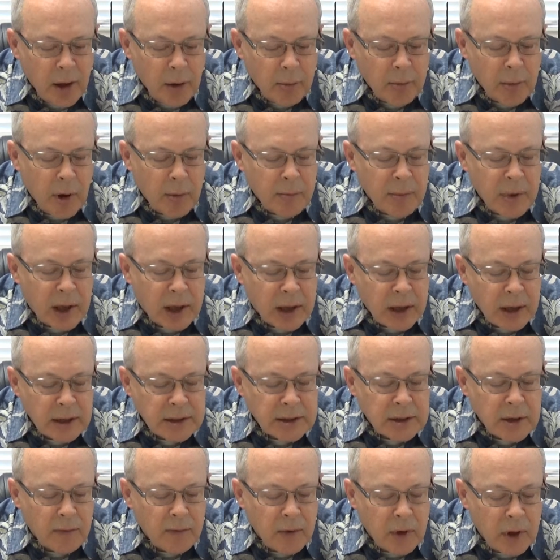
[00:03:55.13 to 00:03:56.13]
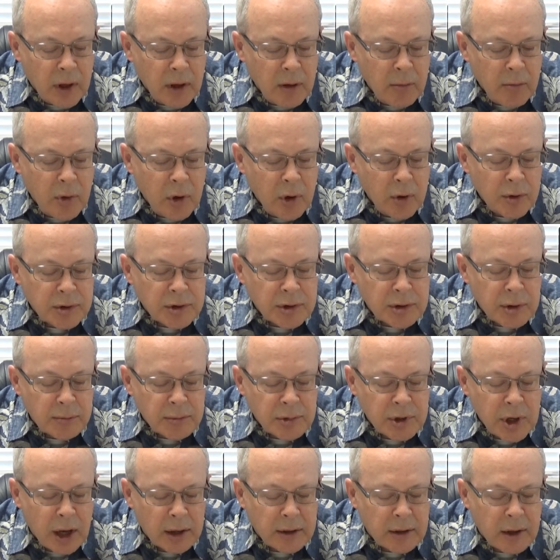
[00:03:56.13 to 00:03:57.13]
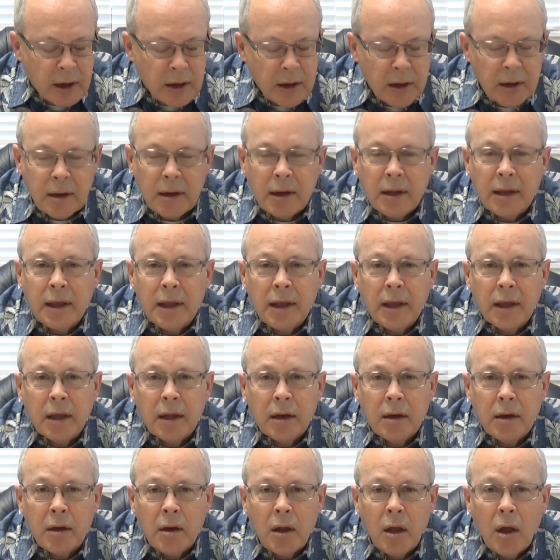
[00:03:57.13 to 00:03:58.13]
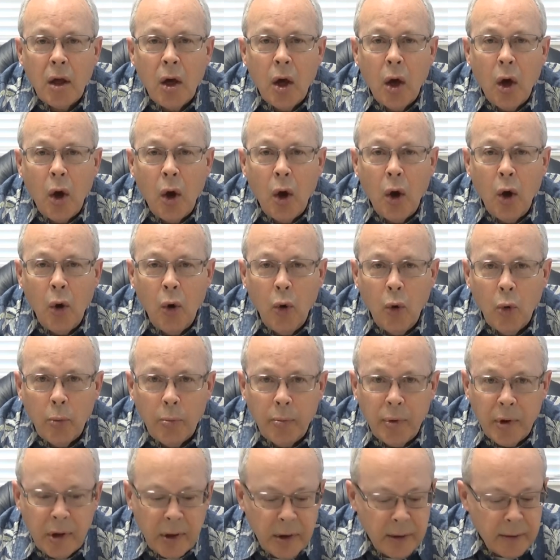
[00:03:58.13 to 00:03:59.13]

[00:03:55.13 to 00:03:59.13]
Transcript: but because of him who subjected it in hope